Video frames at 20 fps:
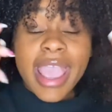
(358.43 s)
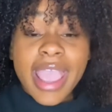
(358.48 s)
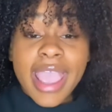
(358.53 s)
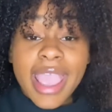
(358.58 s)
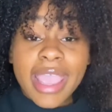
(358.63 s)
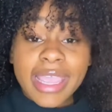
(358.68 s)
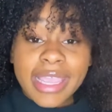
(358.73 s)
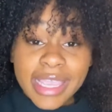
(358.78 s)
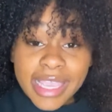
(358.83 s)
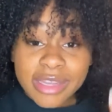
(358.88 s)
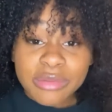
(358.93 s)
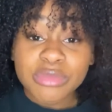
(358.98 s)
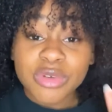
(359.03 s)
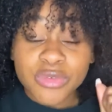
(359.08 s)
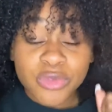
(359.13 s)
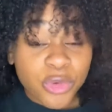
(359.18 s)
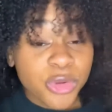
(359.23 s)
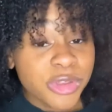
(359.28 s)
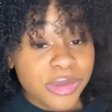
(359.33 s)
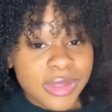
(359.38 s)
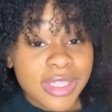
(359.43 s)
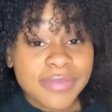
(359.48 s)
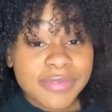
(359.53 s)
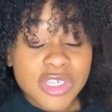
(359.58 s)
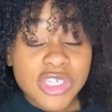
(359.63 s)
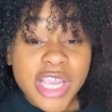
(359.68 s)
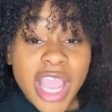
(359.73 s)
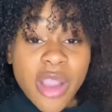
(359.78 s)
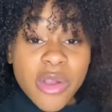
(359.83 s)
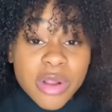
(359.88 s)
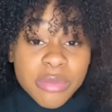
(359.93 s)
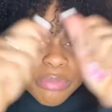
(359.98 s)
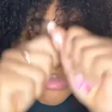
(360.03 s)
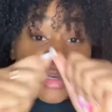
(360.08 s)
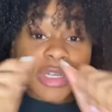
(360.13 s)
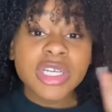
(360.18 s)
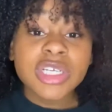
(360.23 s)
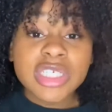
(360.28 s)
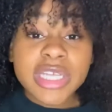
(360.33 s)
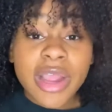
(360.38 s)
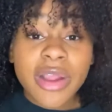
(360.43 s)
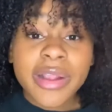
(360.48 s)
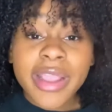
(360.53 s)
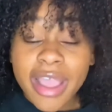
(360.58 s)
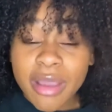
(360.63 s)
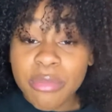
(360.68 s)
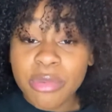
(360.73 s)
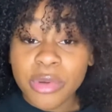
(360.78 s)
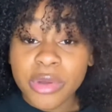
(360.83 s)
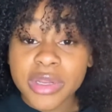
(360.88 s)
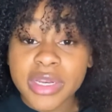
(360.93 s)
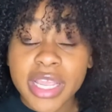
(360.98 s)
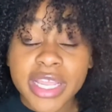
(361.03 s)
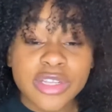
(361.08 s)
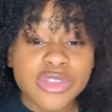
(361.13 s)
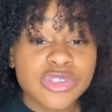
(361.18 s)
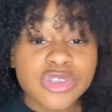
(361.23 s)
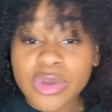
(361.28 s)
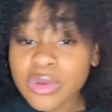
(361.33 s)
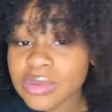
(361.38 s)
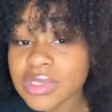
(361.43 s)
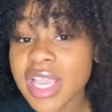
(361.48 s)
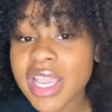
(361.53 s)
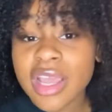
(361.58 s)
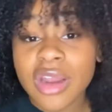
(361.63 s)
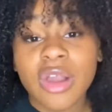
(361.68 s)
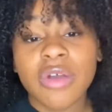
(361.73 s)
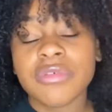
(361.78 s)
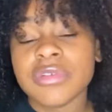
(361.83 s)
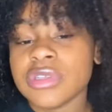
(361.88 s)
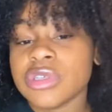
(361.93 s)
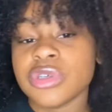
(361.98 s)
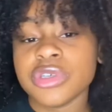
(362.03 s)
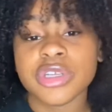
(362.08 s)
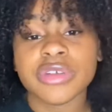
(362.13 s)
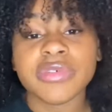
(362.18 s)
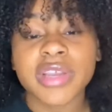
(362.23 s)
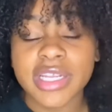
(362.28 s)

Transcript: And before you leave the shower, put a shower cap on and don't take it off until you're ready to